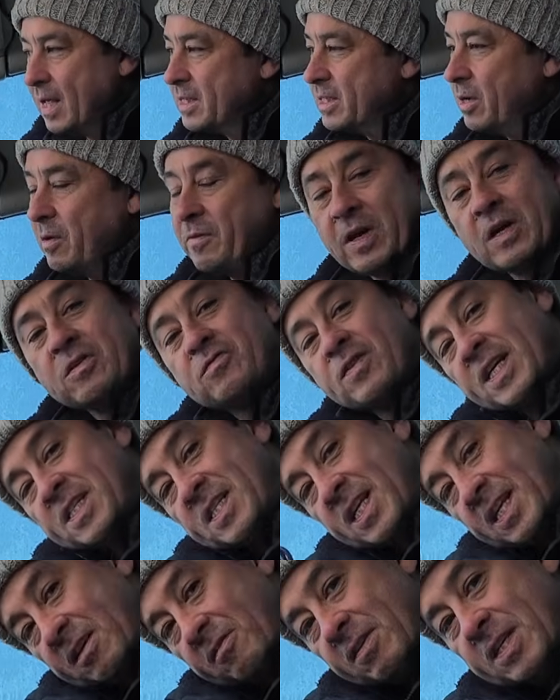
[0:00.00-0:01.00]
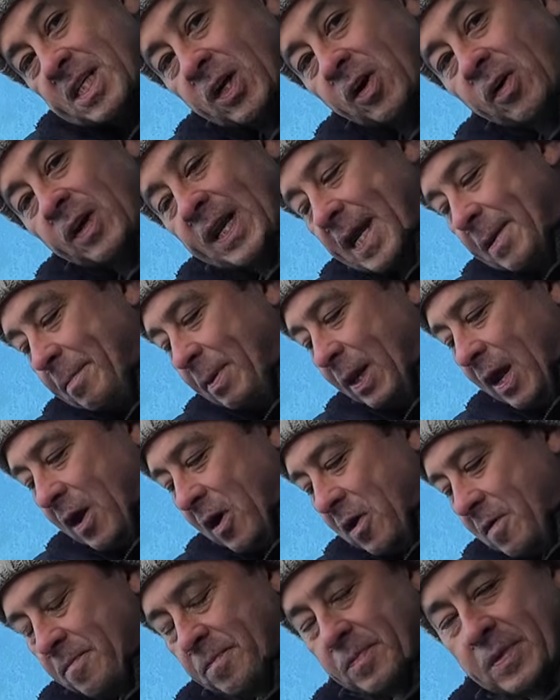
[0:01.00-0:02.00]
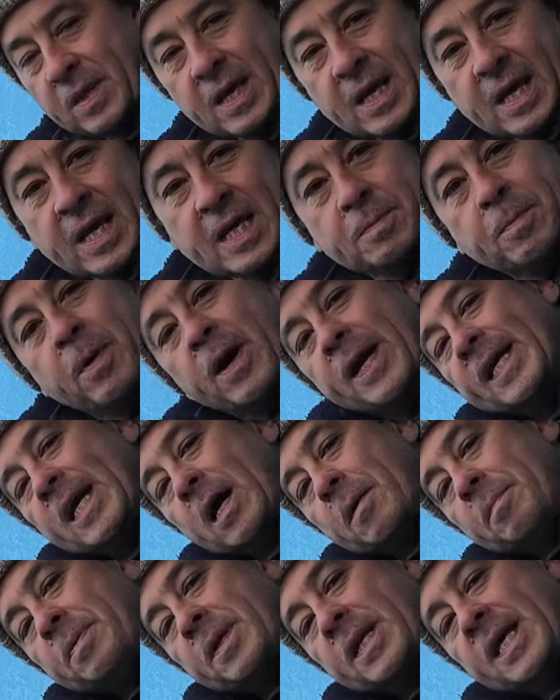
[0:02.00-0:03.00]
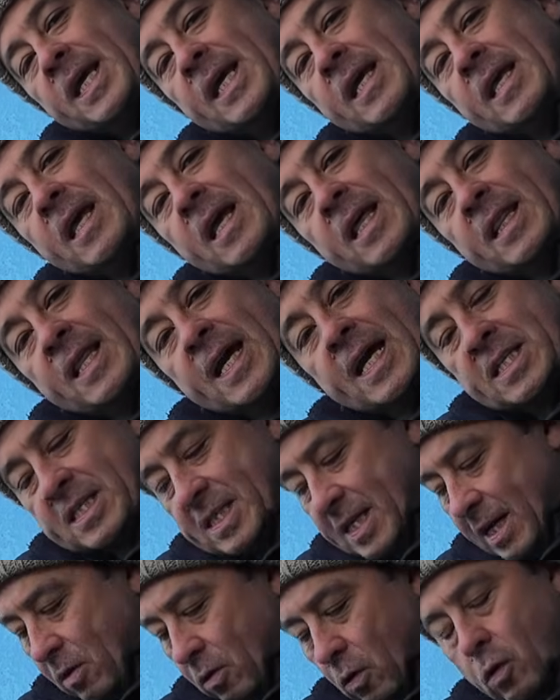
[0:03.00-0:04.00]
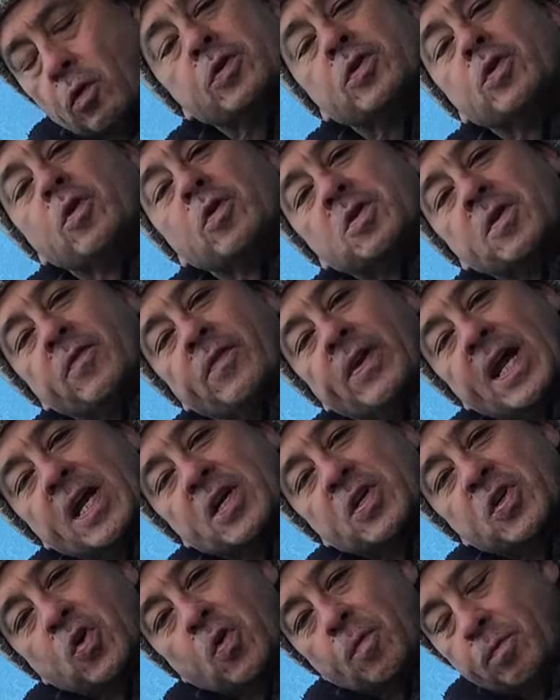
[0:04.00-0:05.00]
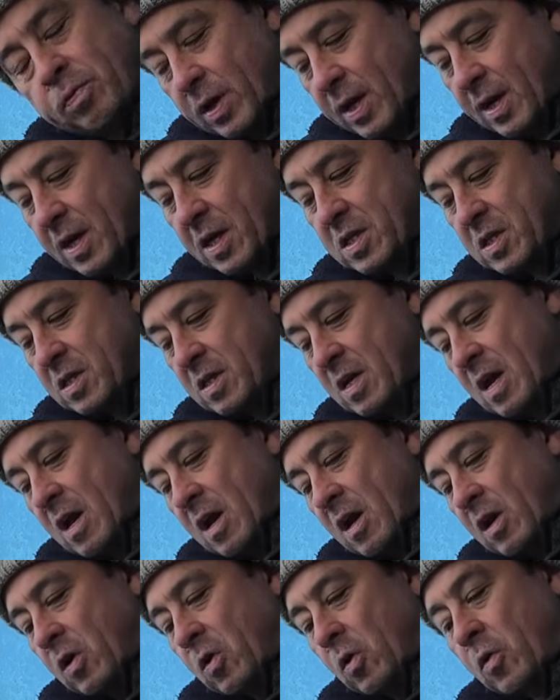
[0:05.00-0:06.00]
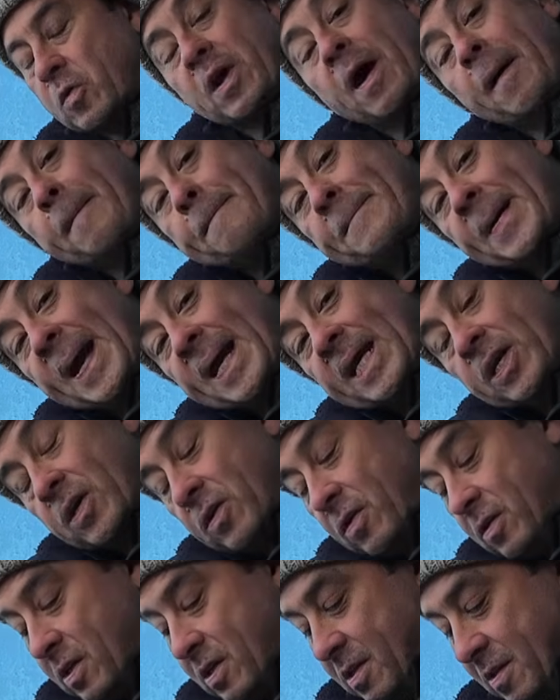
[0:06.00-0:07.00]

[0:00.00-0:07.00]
So if you're interested, there is a little link below. It's by a company that sell all sorts of electrical products called Banggood.